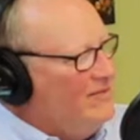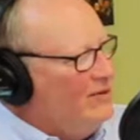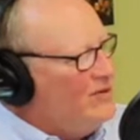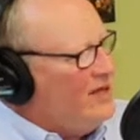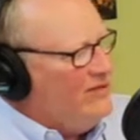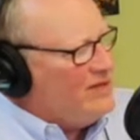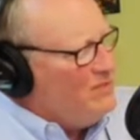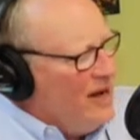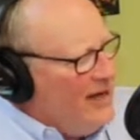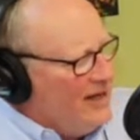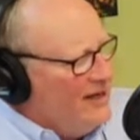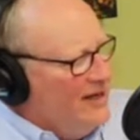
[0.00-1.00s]
It would save us
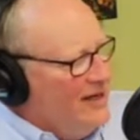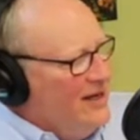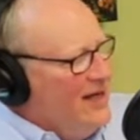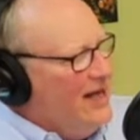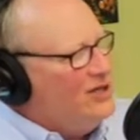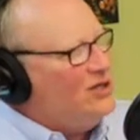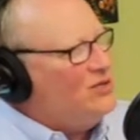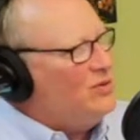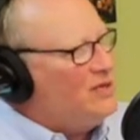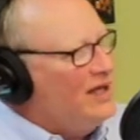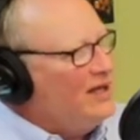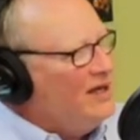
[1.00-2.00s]
money. It just was
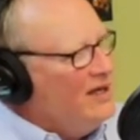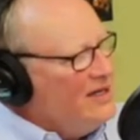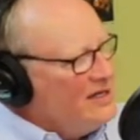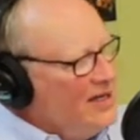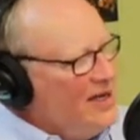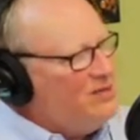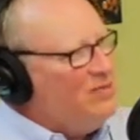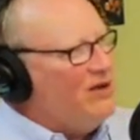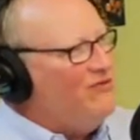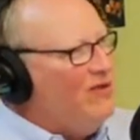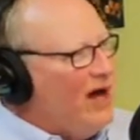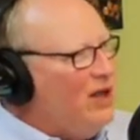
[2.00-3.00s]
like, sometimes by
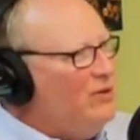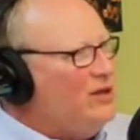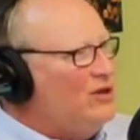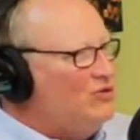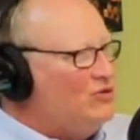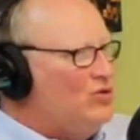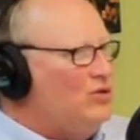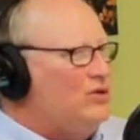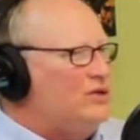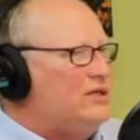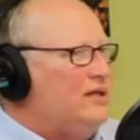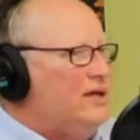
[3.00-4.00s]
following the
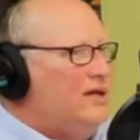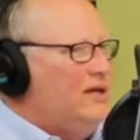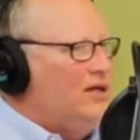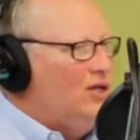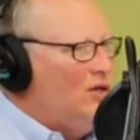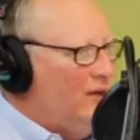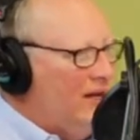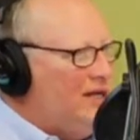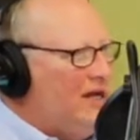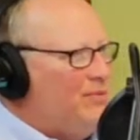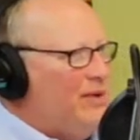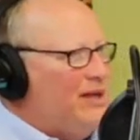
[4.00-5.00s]
rules, you end
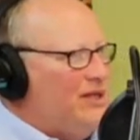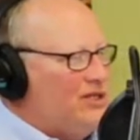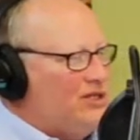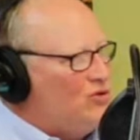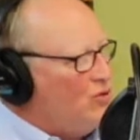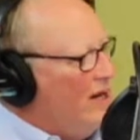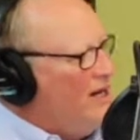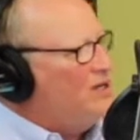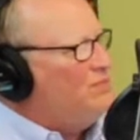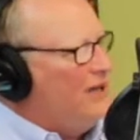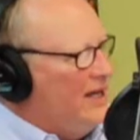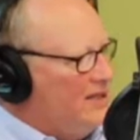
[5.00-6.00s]
up in these strange
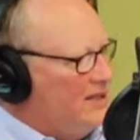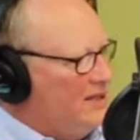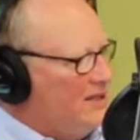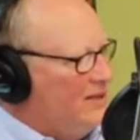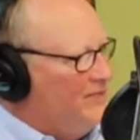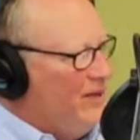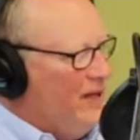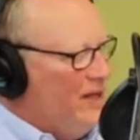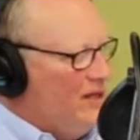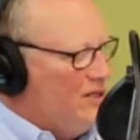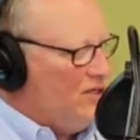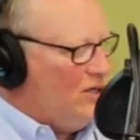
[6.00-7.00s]
places.
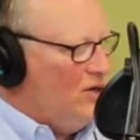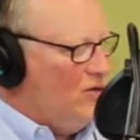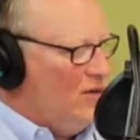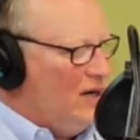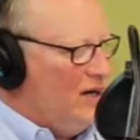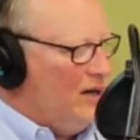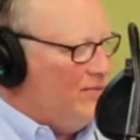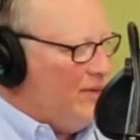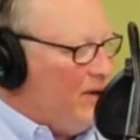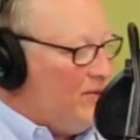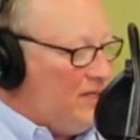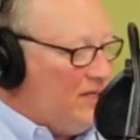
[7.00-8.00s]
So
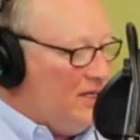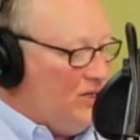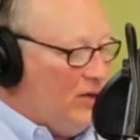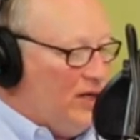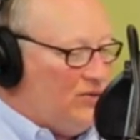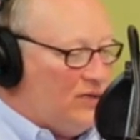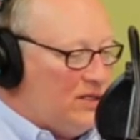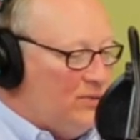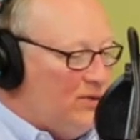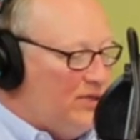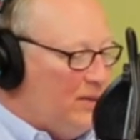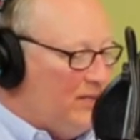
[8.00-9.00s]
that was a situation where someone
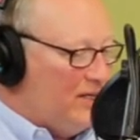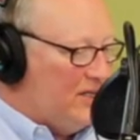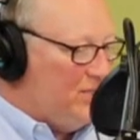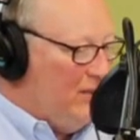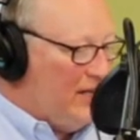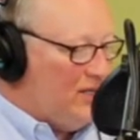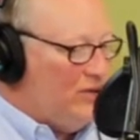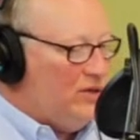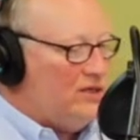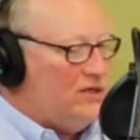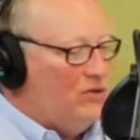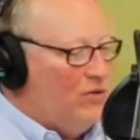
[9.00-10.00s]
was able to speak to
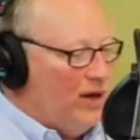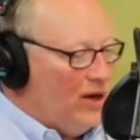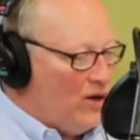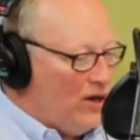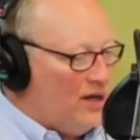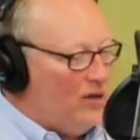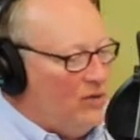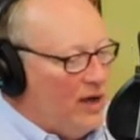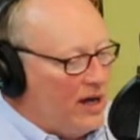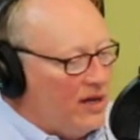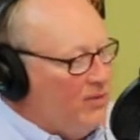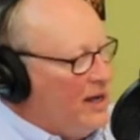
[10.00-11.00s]
us. We heard it. We
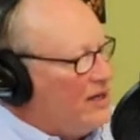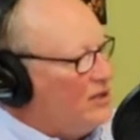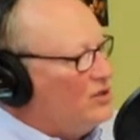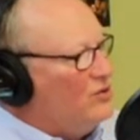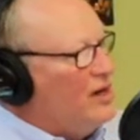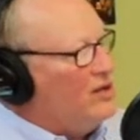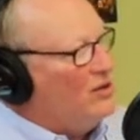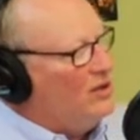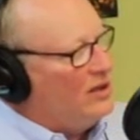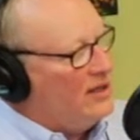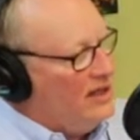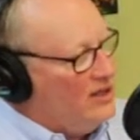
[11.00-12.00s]
had our medical director
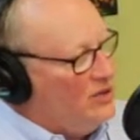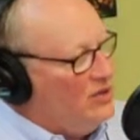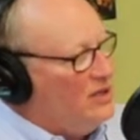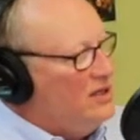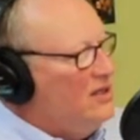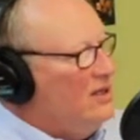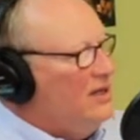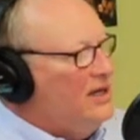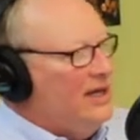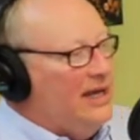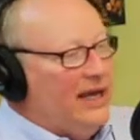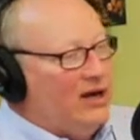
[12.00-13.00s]
look into it.
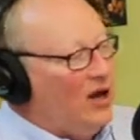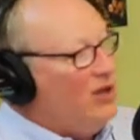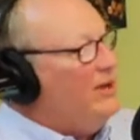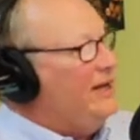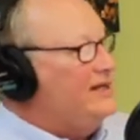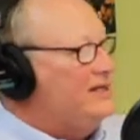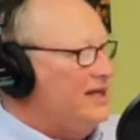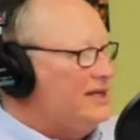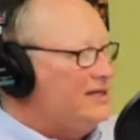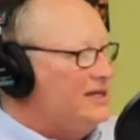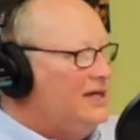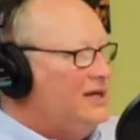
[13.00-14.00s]
It all made
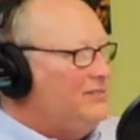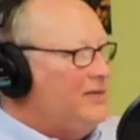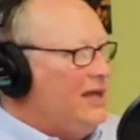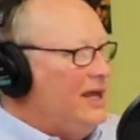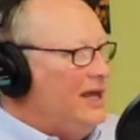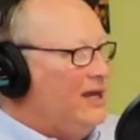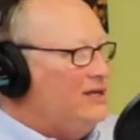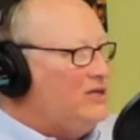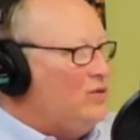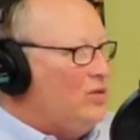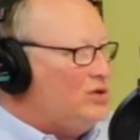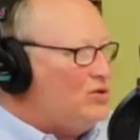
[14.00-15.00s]
sense. And so
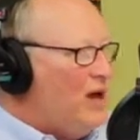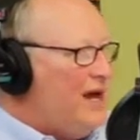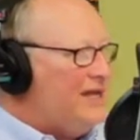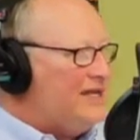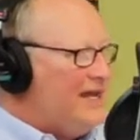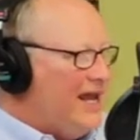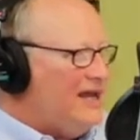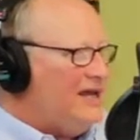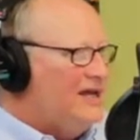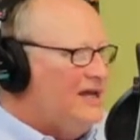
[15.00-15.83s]
we're trying to take